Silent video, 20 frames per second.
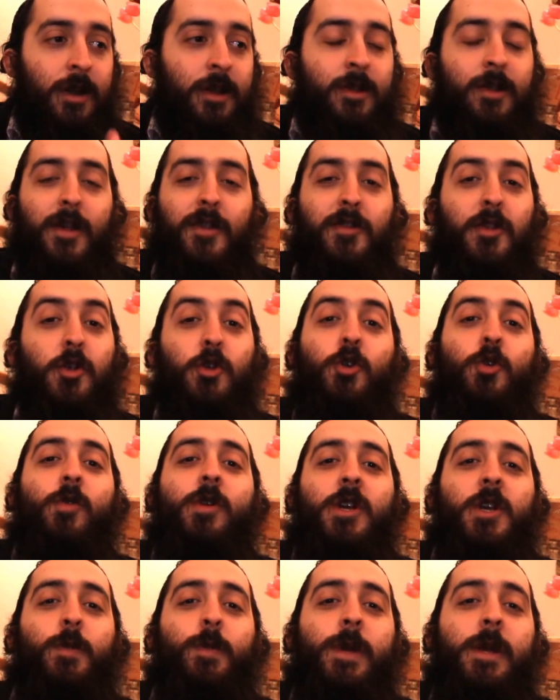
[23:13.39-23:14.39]
and he says the
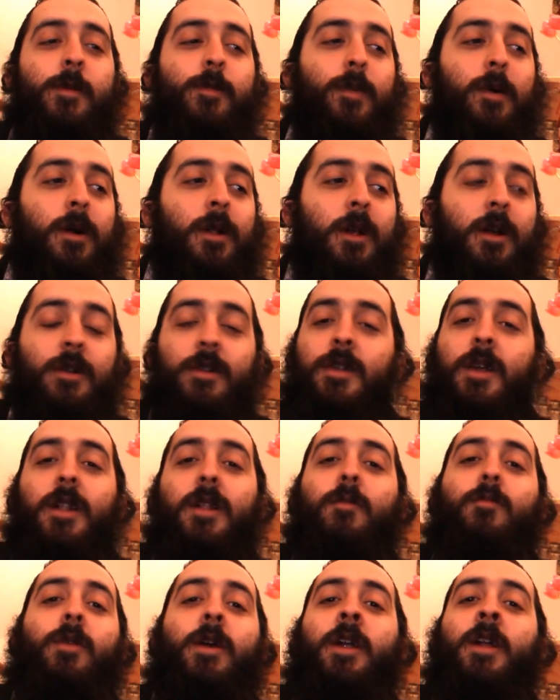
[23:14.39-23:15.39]
Jewish people are
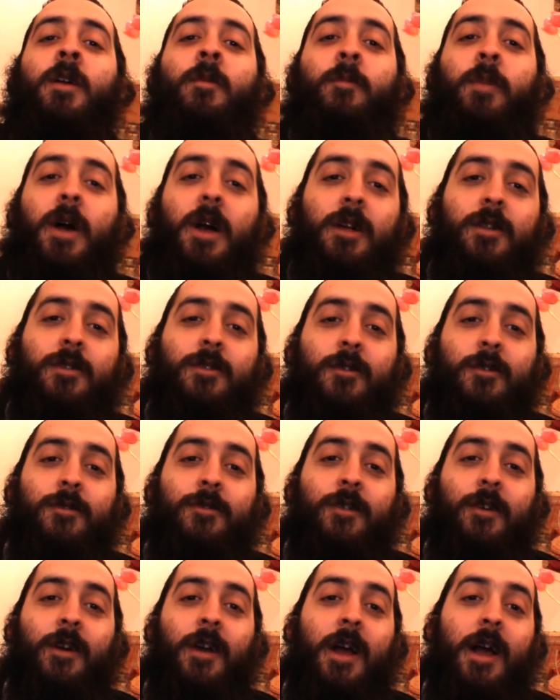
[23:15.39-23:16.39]
celebrating
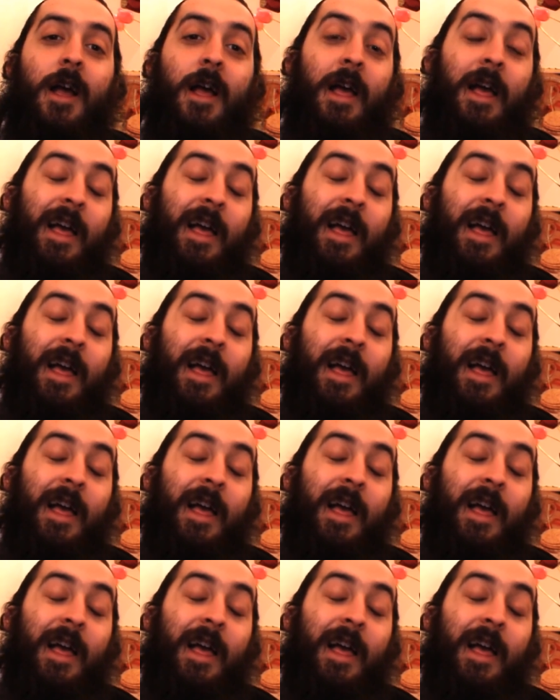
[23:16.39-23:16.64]
Passover.